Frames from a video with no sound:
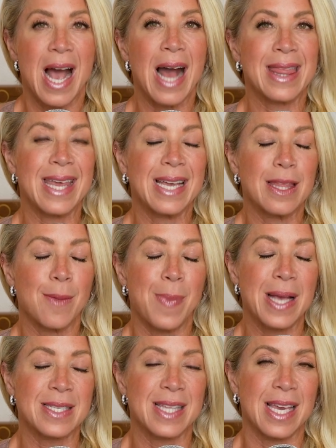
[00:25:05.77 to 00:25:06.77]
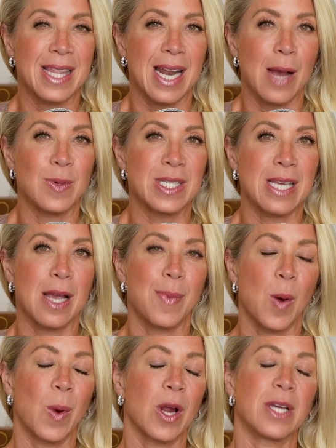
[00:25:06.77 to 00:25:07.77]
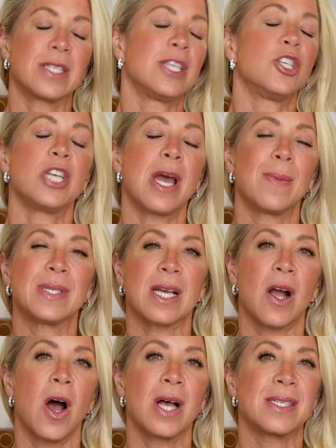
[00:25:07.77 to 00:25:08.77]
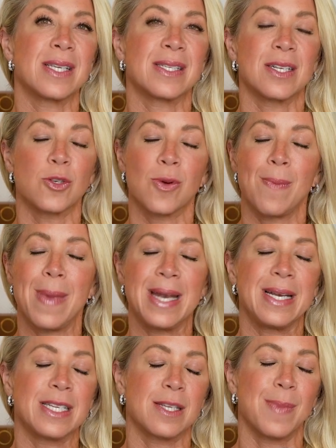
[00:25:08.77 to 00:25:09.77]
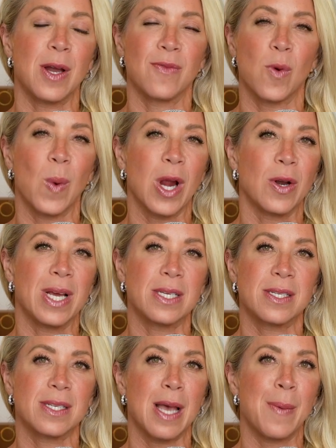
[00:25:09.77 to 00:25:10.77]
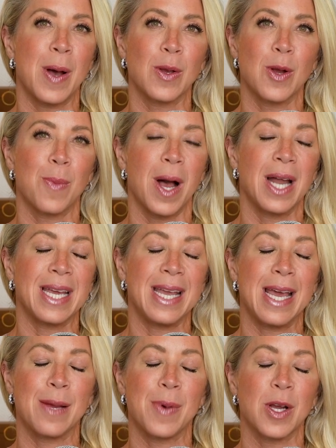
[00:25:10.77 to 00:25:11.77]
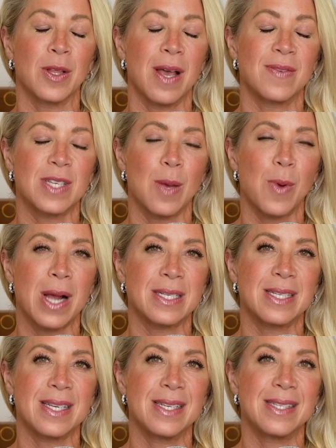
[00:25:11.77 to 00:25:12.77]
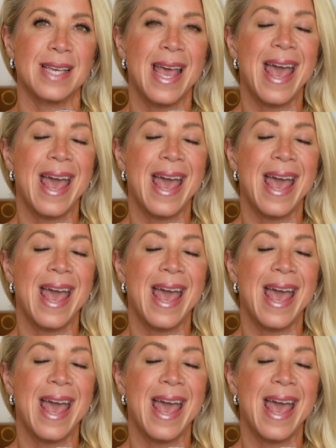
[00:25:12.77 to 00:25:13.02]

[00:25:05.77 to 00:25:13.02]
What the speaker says: I think the best thing that I would say about wearing a CGM is it causes a tremendous amount of awareness about your body and about your lifestyle practices.